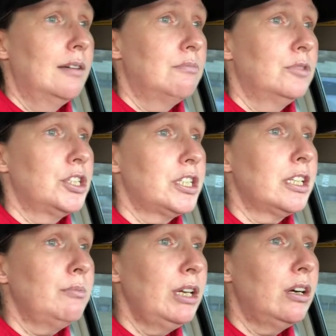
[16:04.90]
which is going
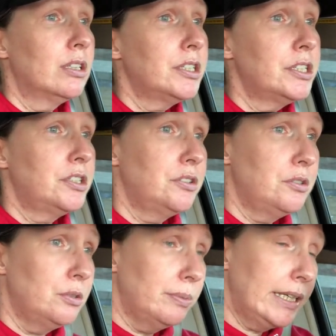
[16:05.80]
to be hard to
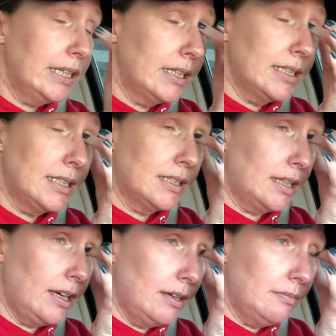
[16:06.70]
do because
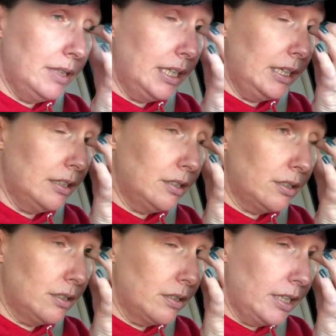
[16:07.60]
the kids
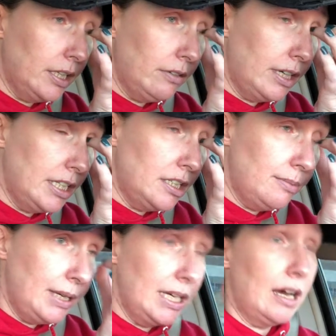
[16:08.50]
are getting ready to
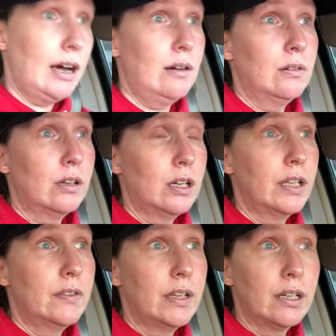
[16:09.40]
be out
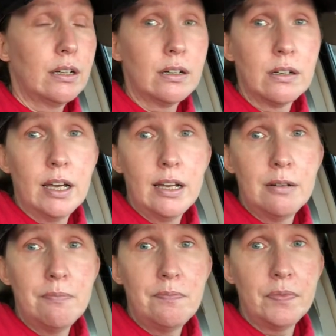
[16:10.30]
on their
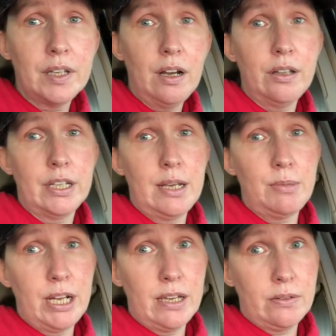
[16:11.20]
holiday
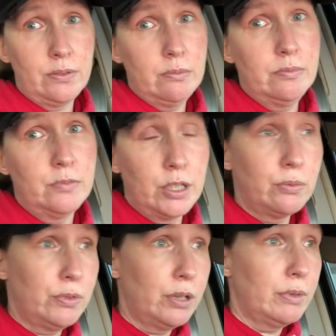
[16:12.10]
break
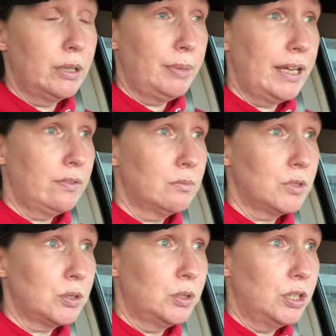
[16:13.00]
their winter break from
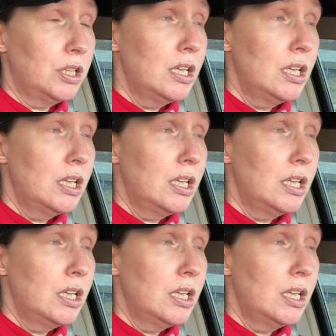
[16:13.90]
school